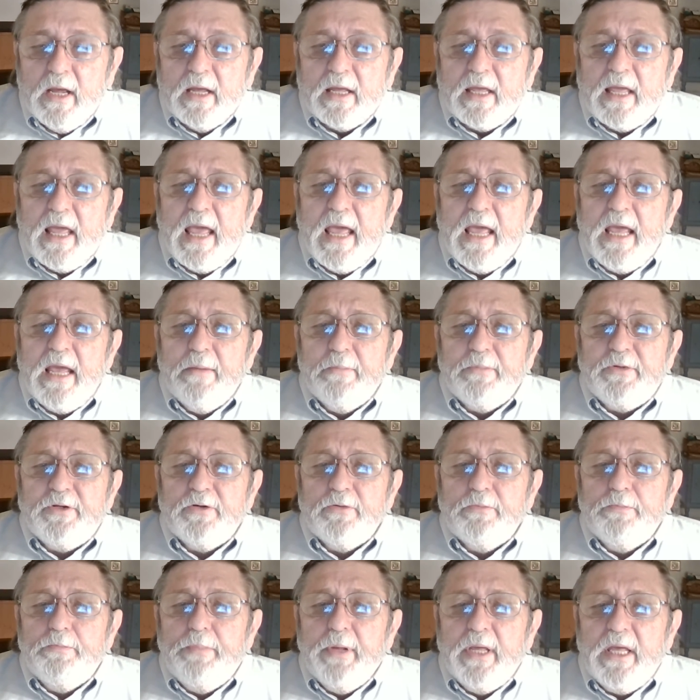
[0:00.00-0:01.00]
came
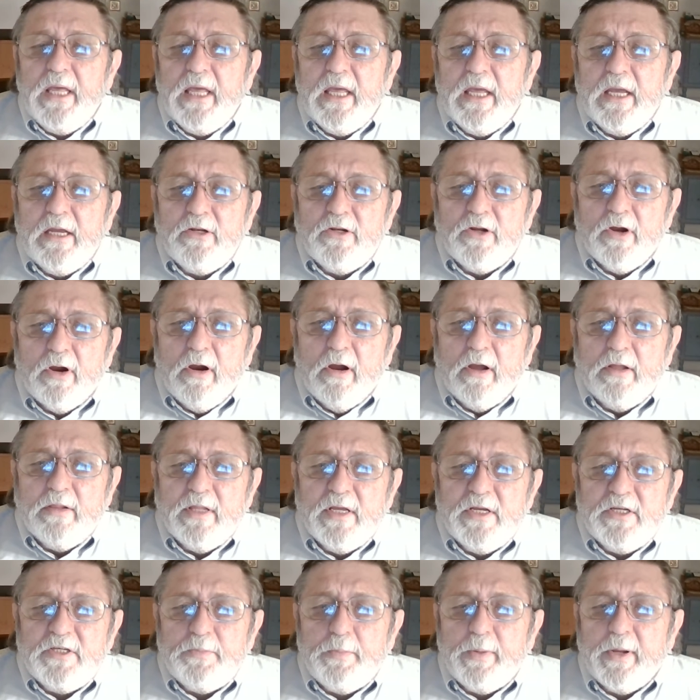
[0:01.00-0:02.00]
to being during
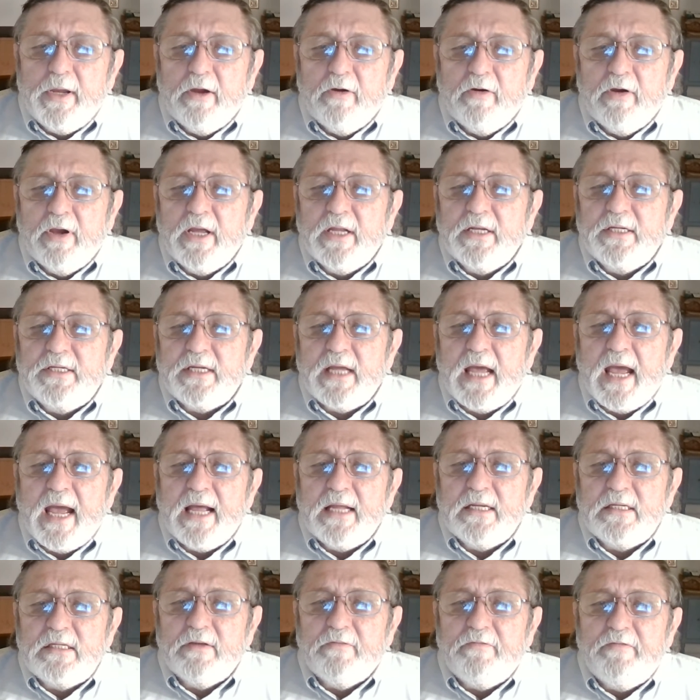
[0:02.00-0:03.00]
these periods
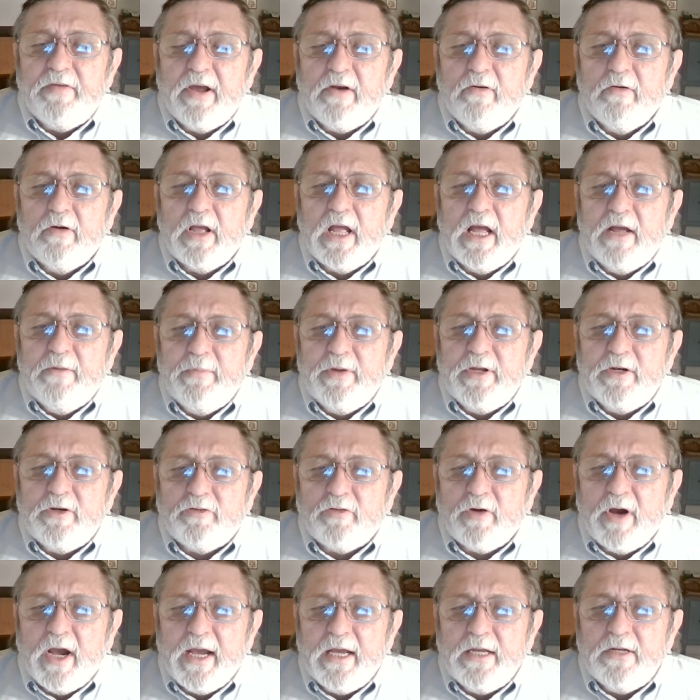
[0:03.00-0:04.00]
as the federal government
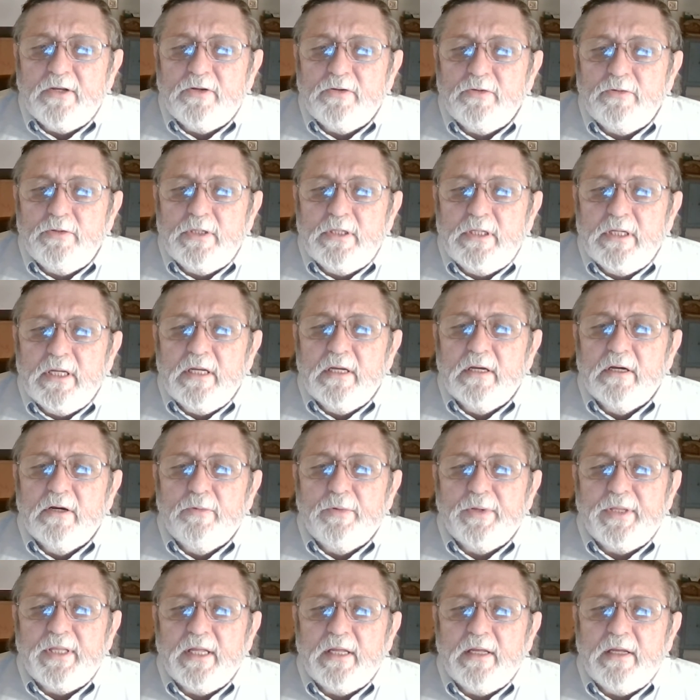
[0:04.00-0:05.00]
tried to deal
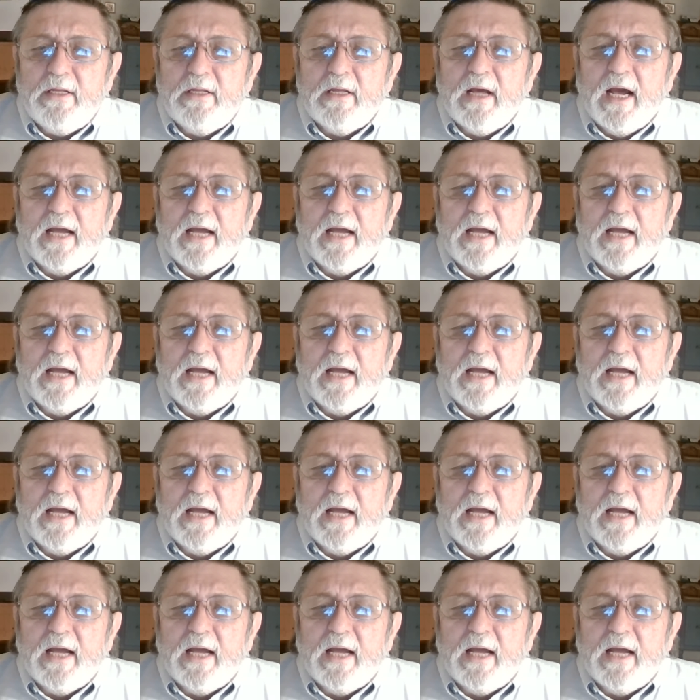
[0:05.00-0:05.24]
with the